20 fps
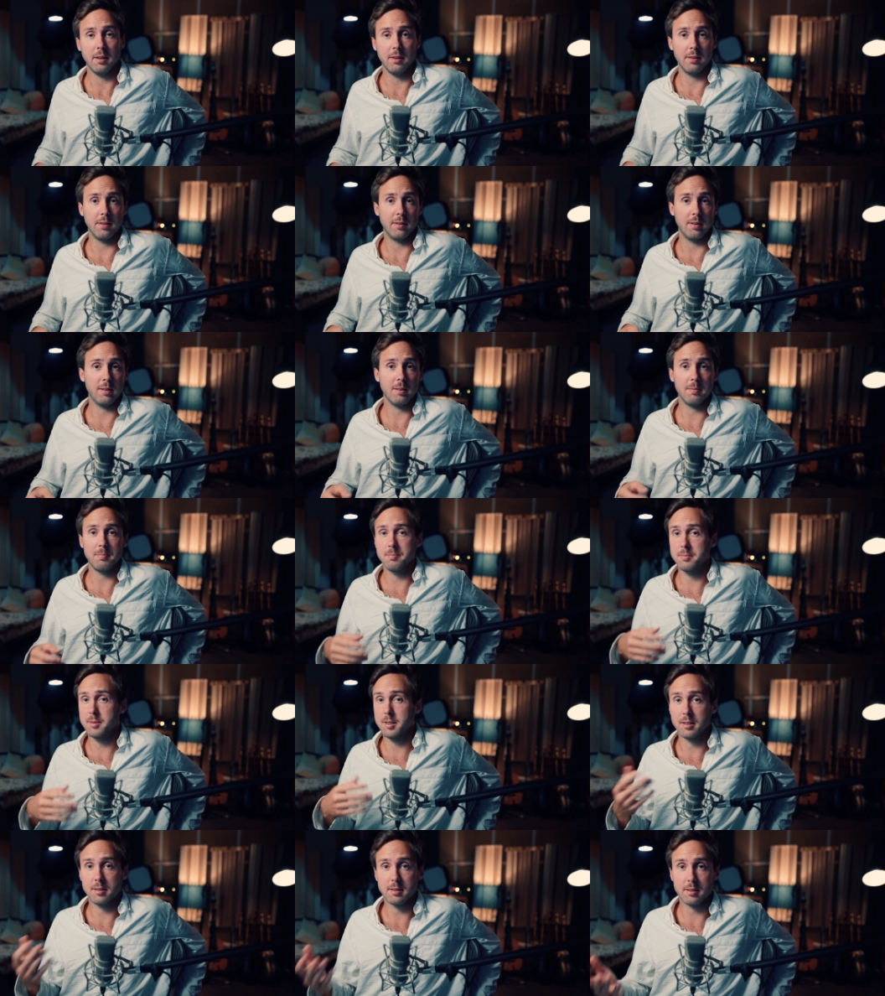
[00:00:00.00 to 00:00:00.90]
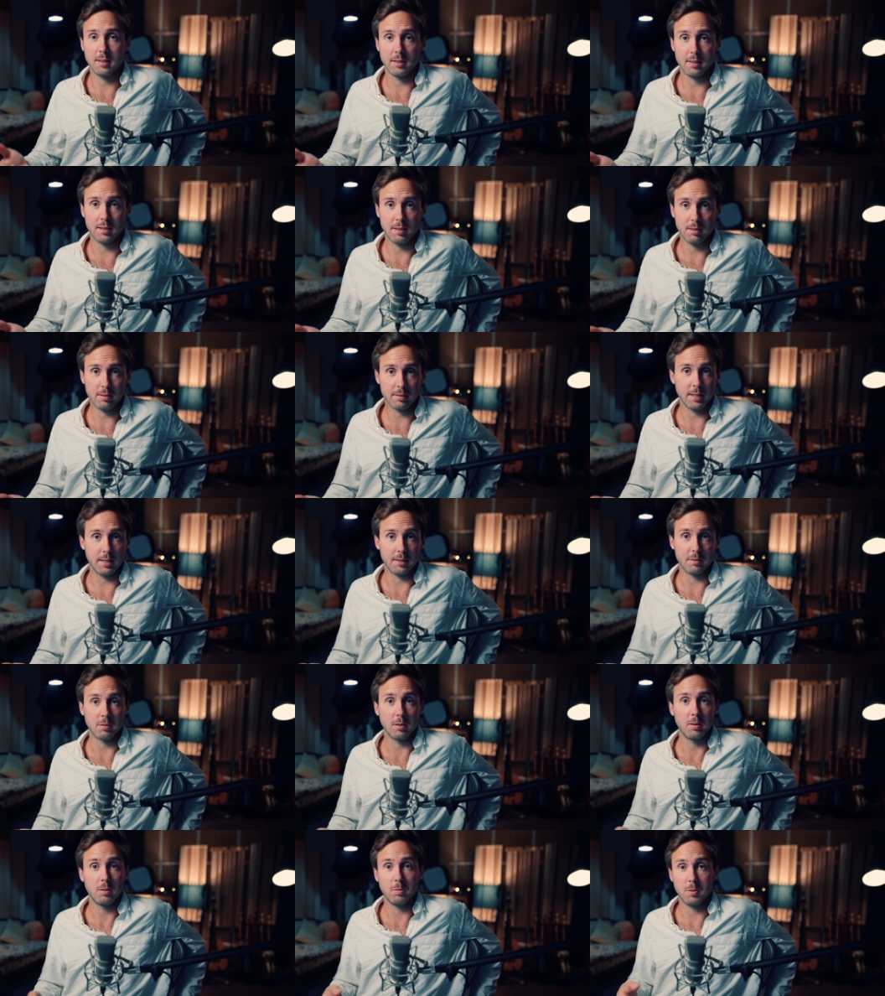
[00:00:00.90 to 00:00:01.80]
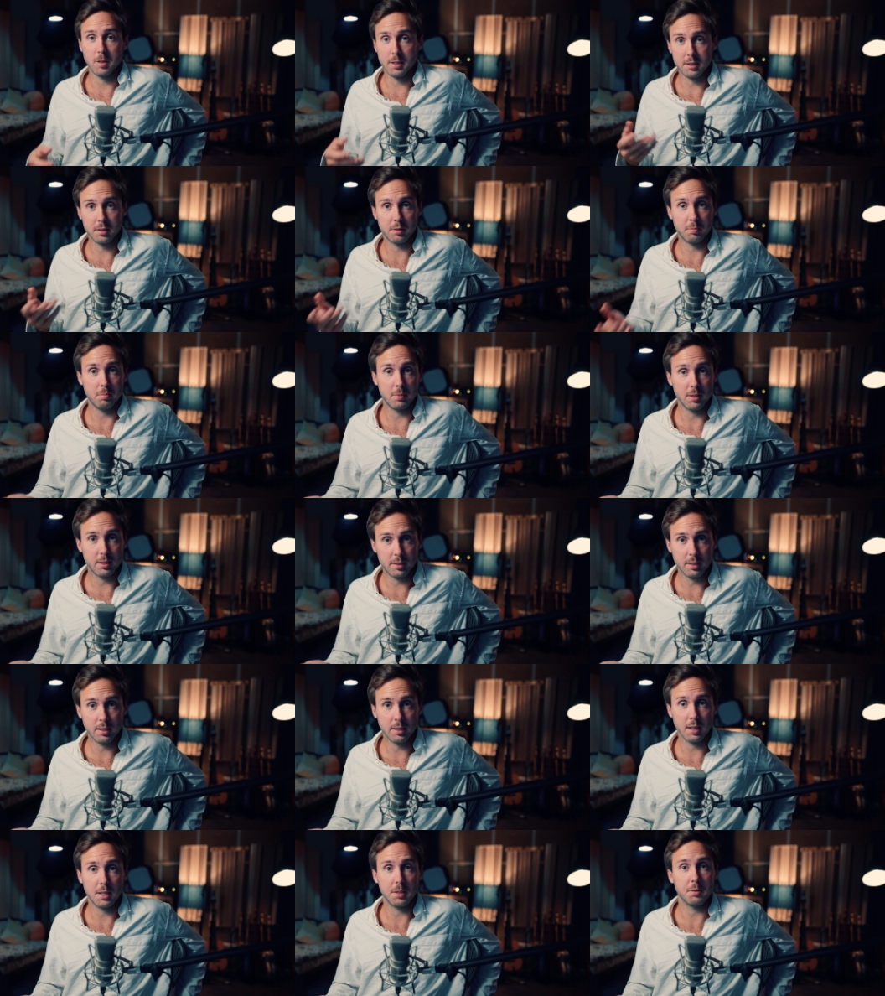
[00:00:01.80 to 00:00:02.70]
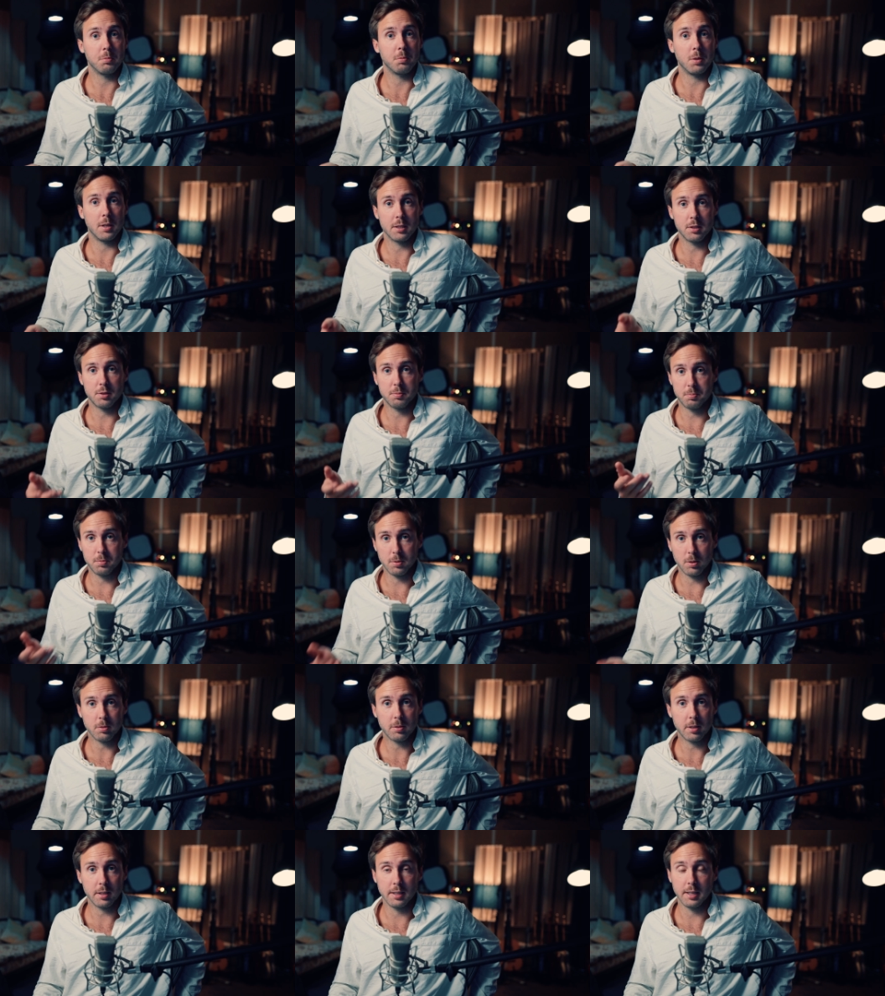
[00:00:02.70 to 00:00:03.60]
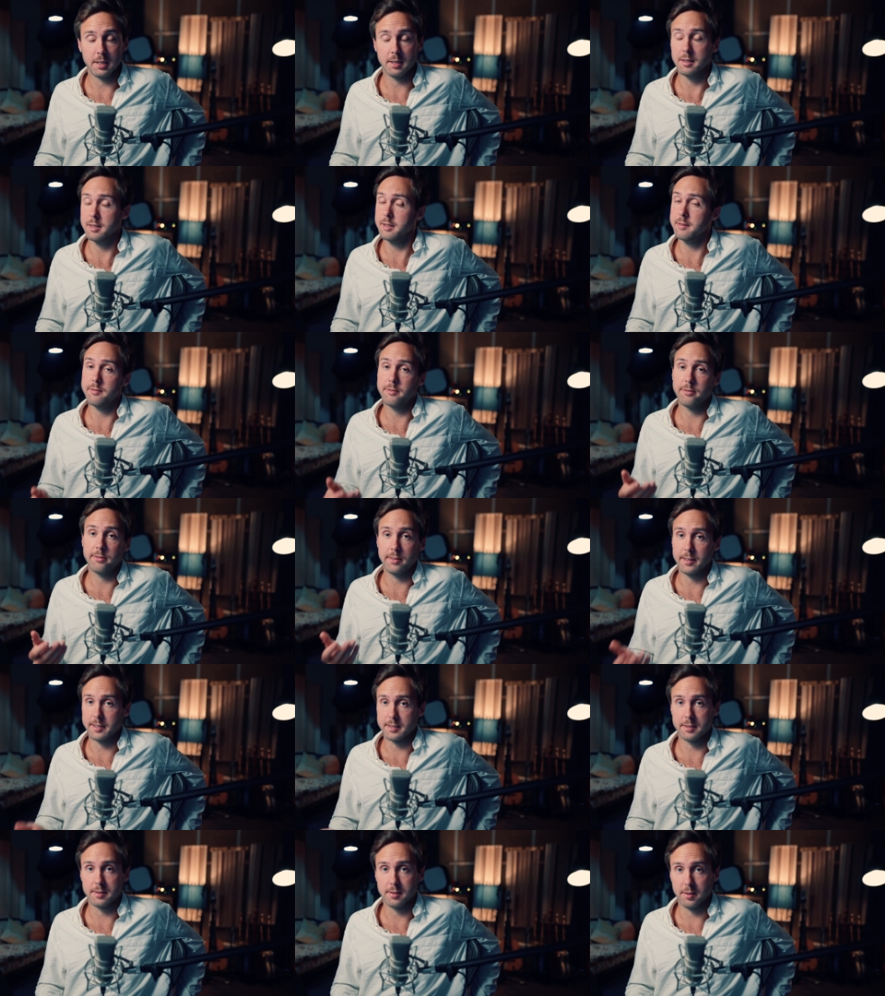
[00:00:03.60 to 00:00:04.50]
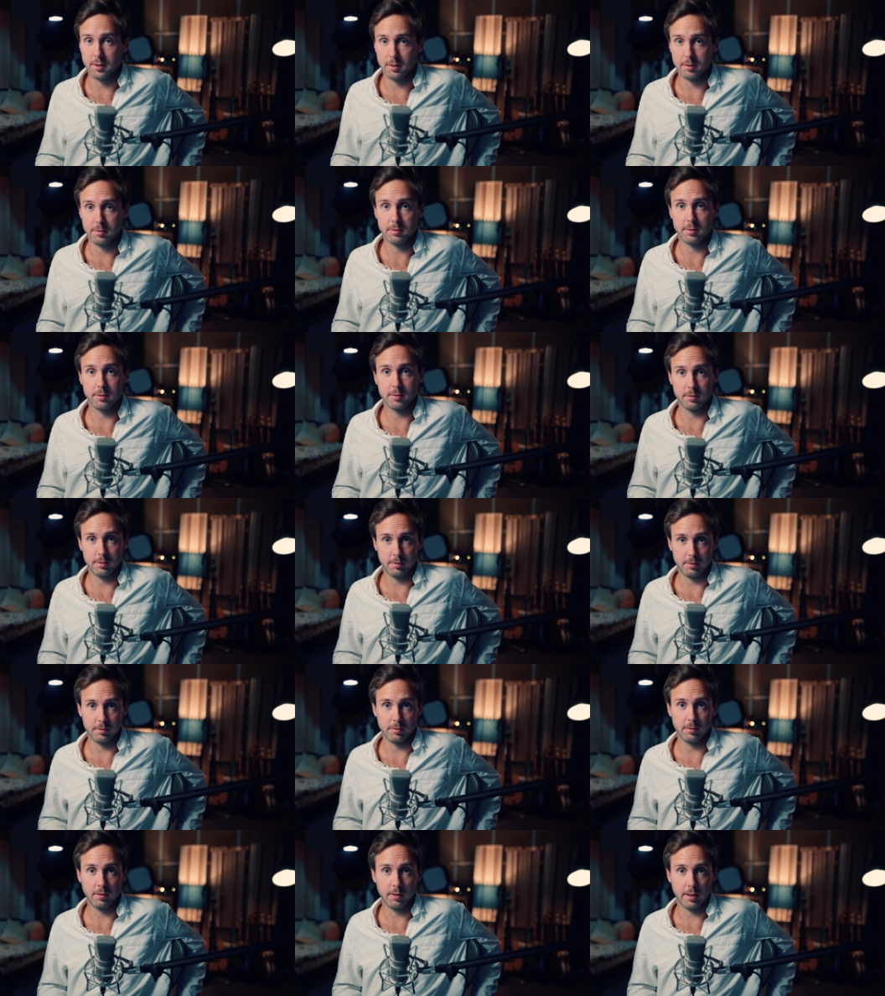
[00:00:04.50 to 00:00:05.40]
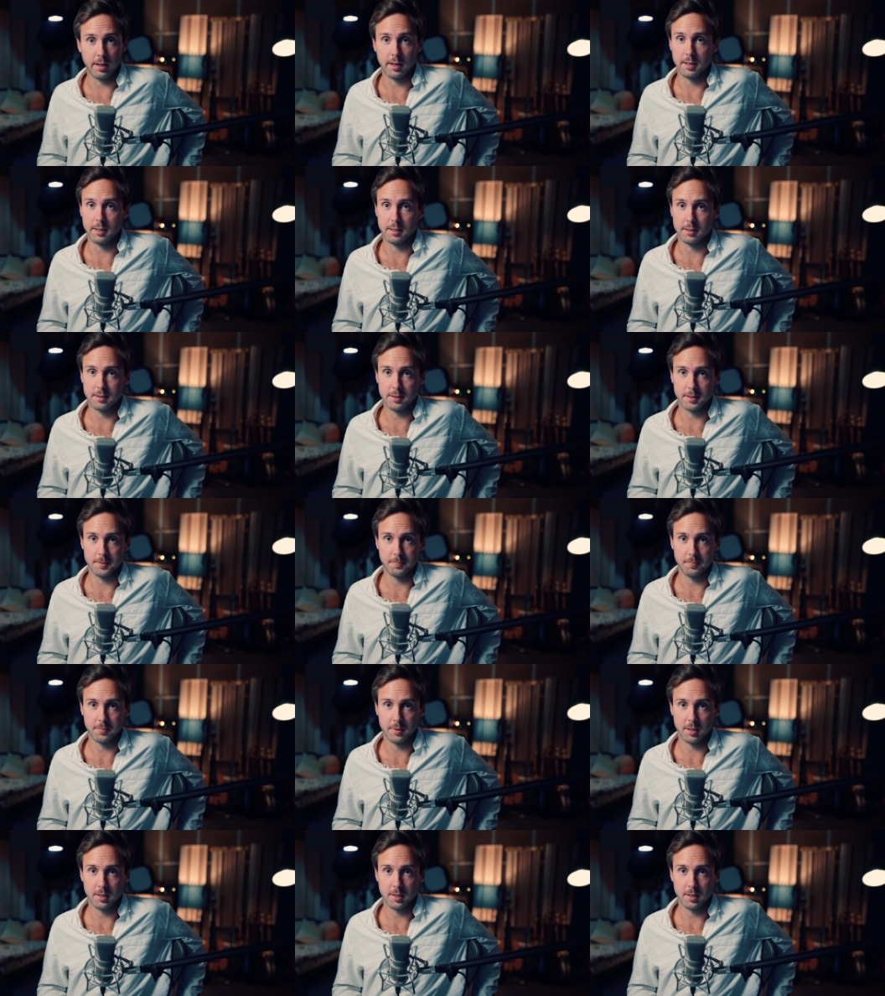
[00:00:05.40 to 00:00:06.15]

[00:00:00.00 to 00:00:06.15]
then I'm just gonna look at what is missing and what is broken and then fix those two things.